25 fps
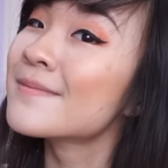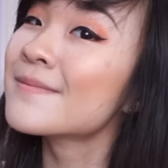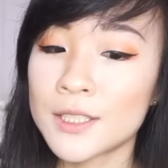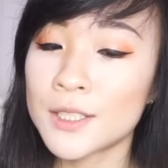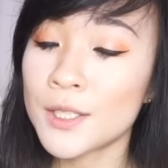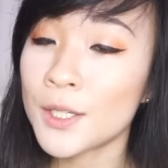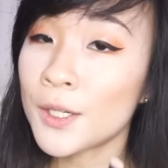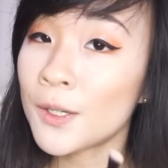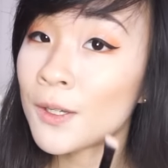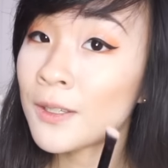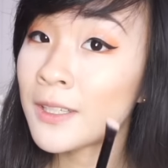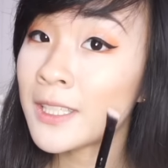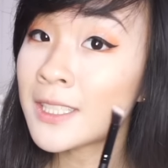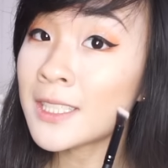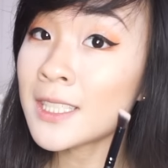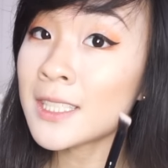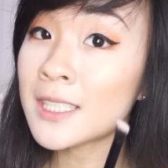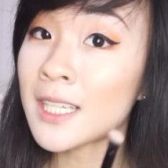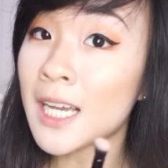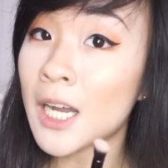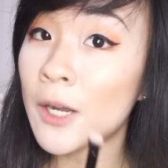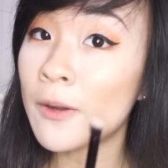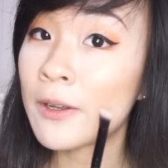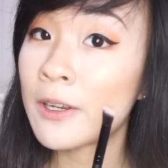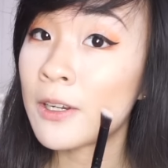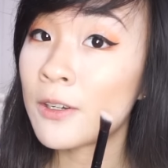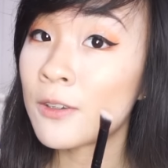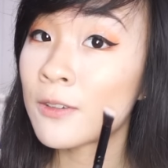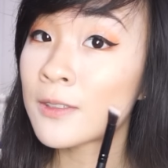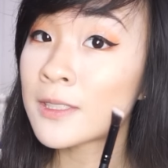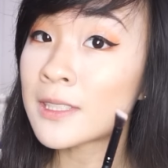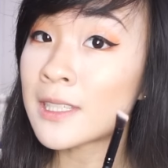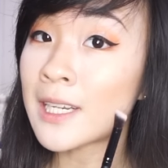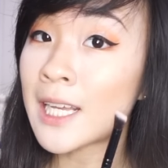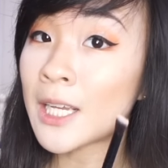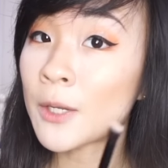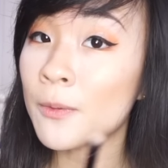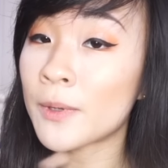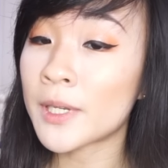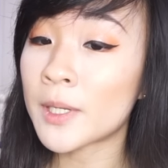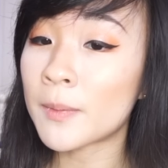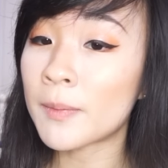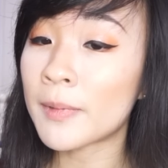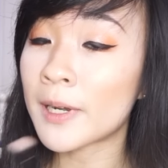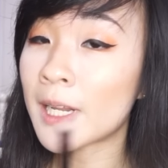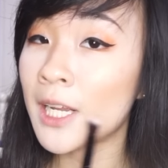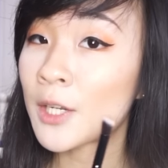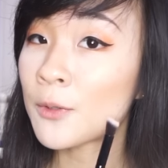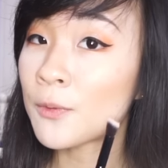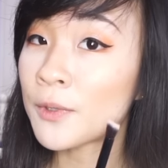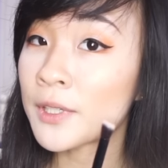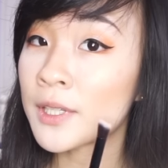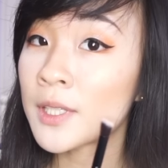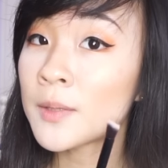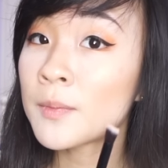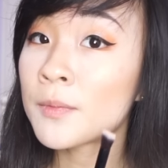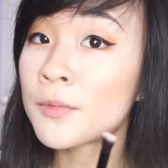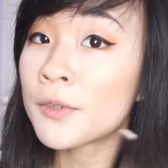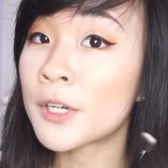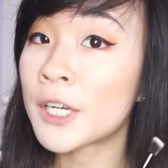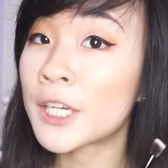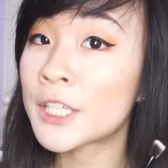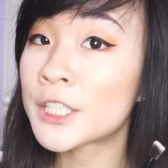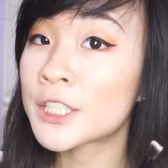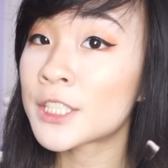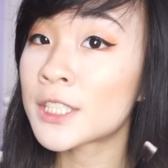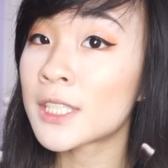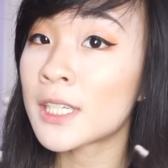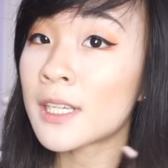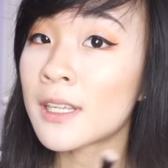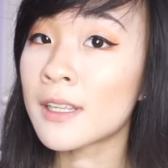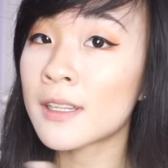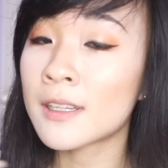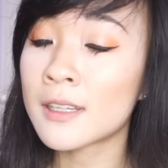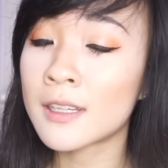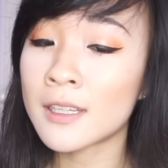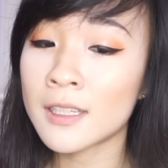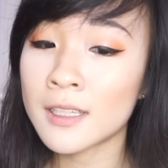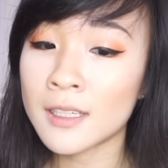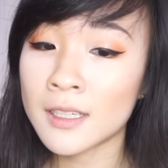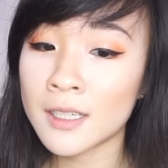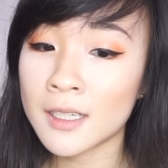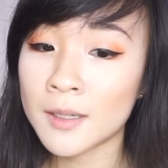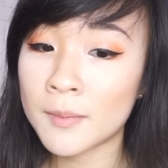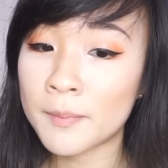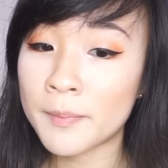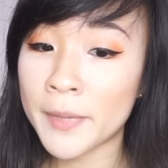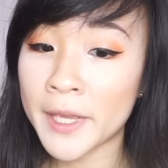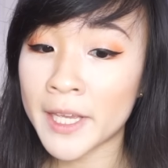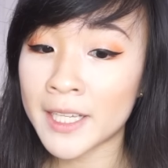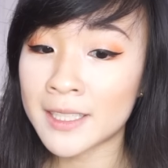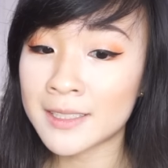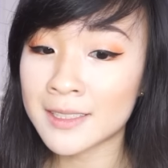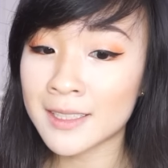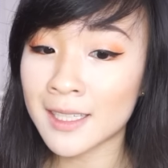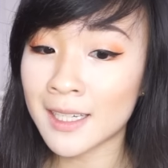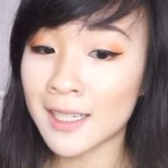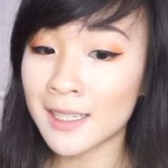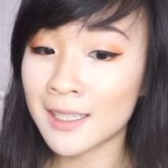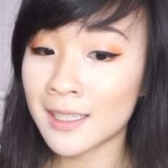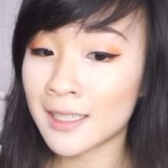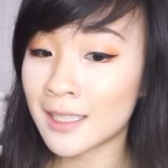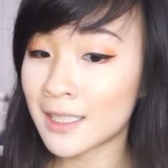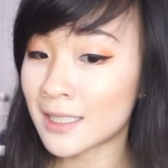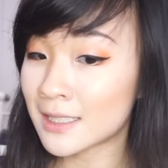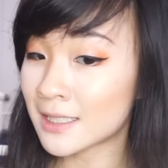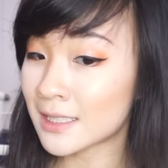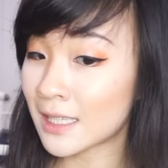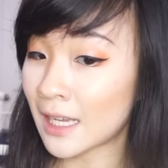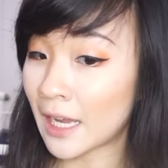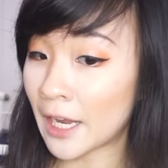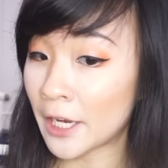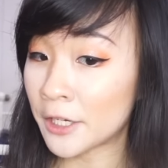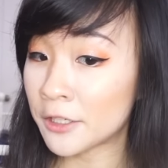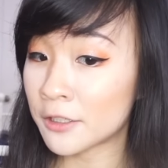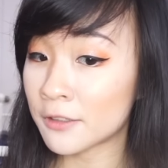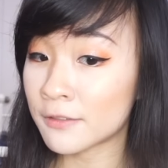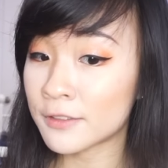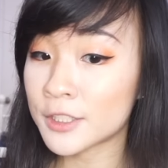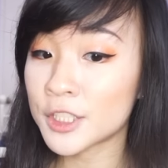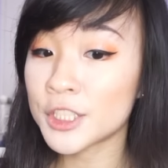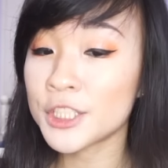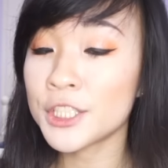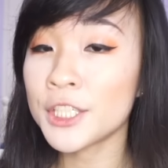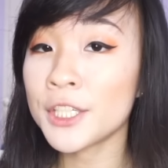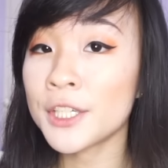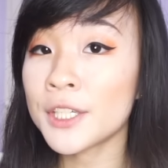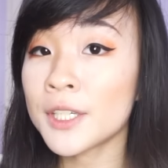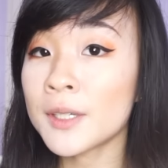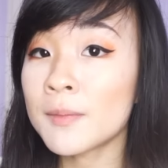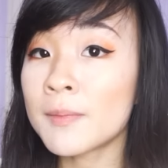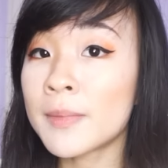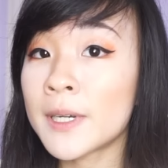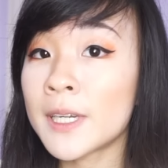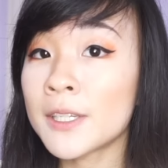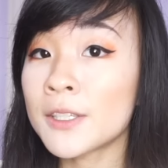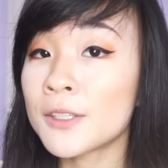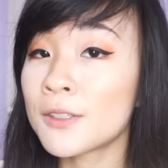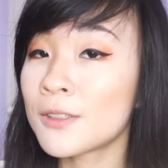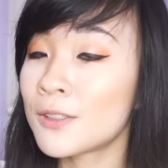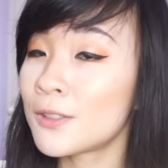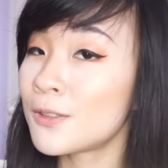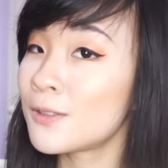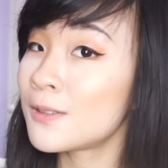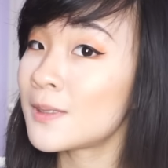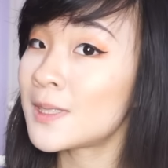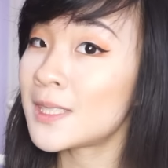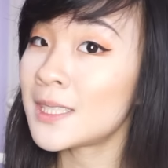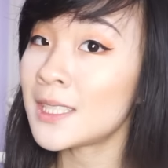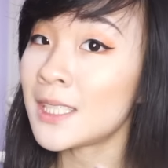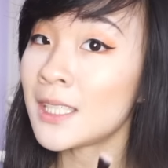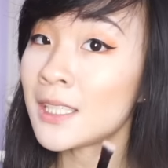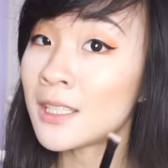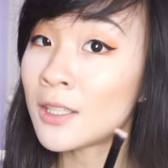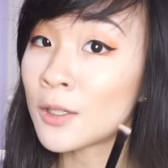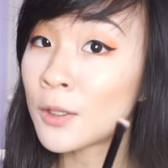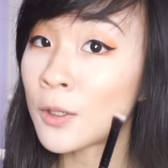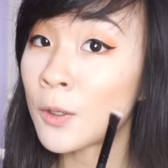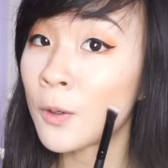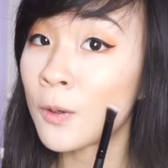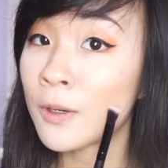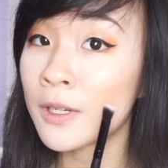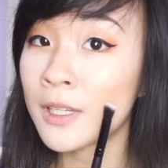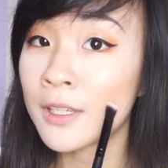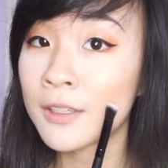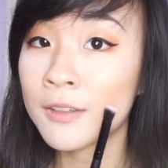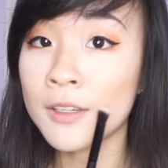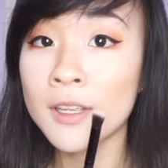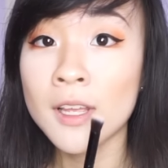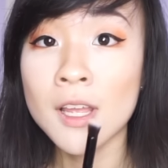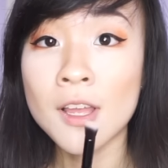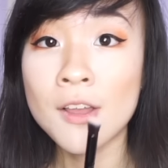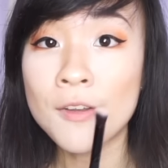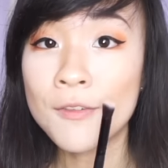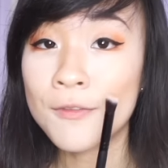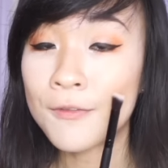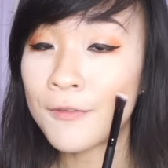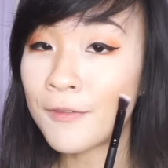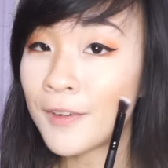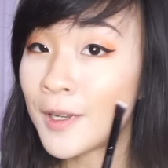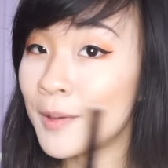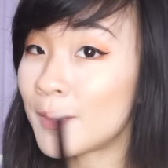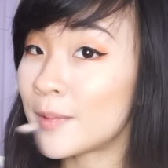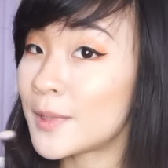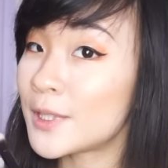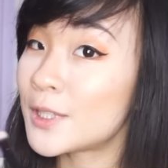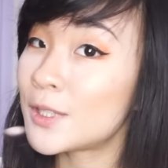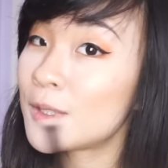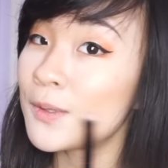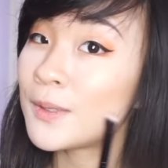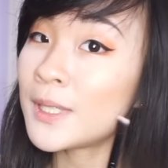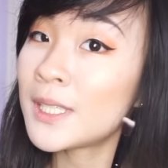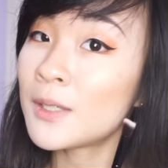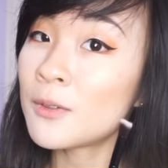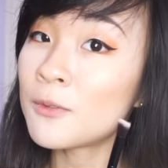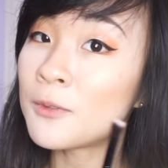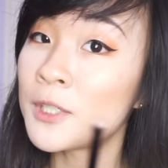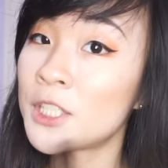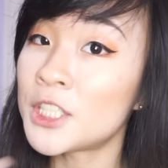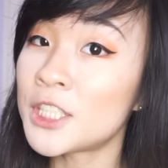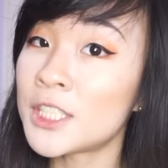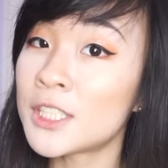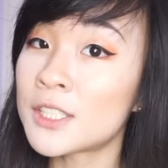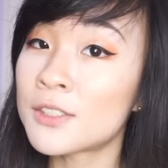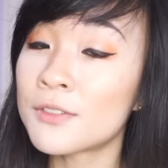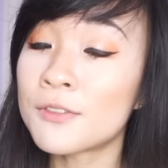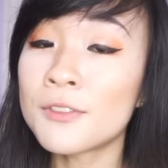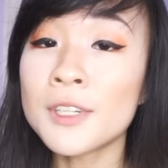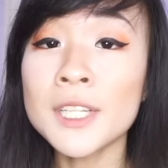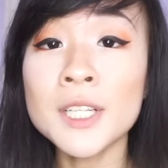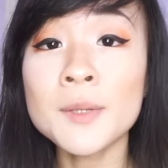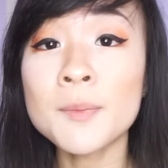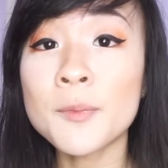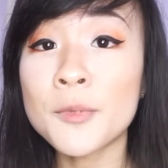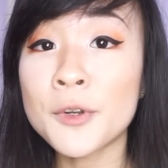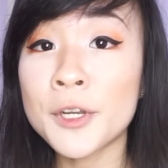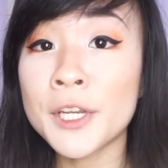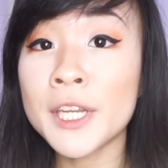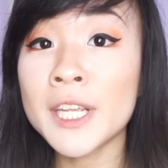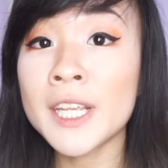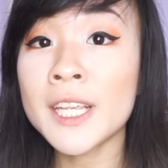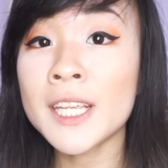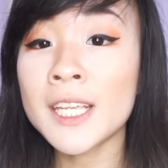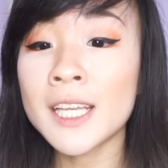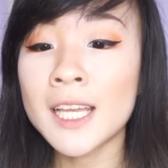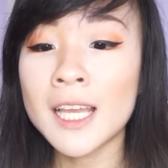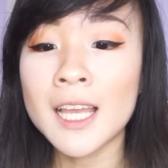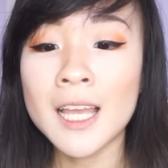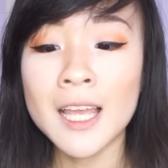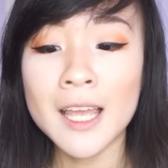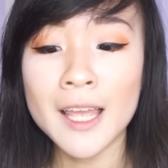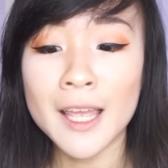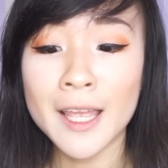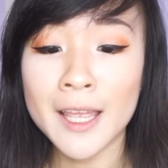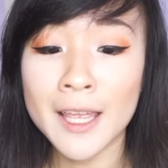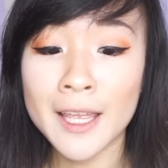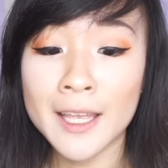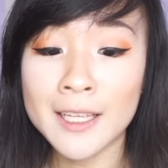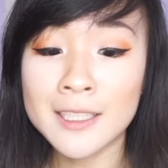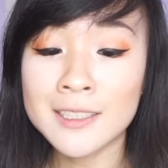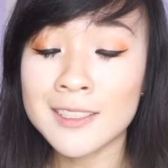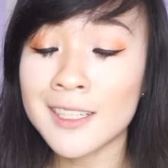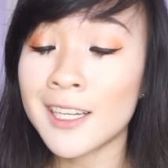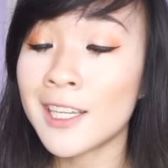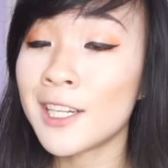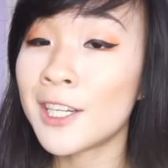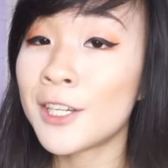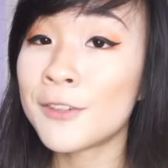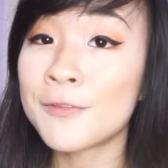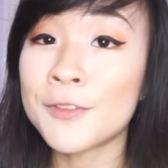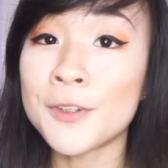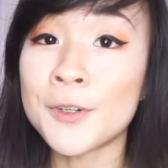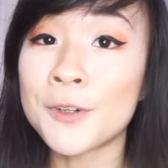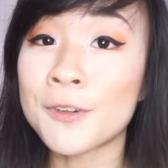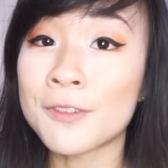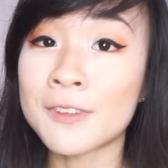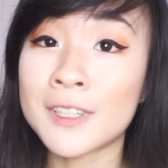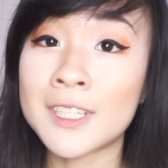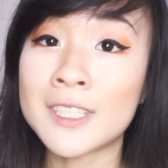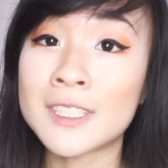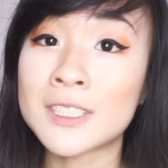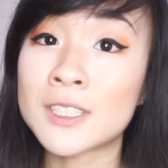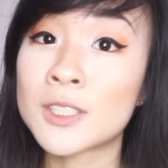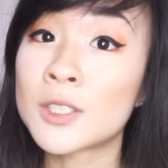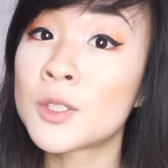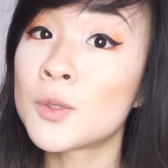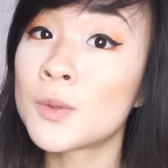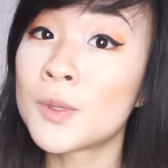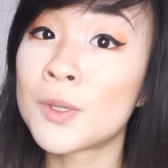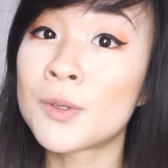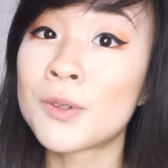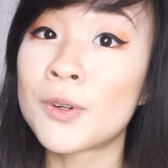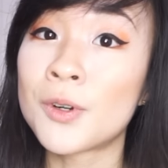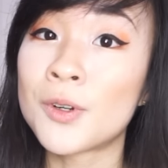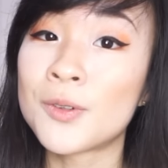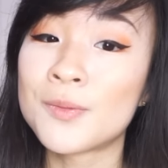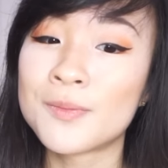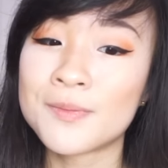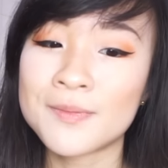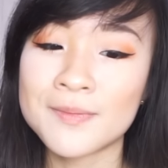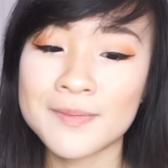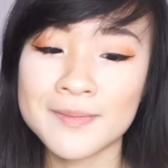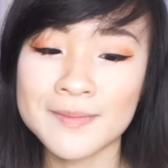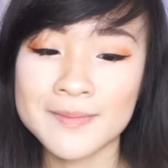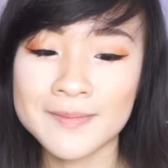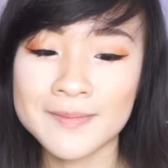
So this is how it looks like when applied with a brush. The base color is kind of sheer, but you do see the golden flip to it, which is really pretty, and I love all things duochrome.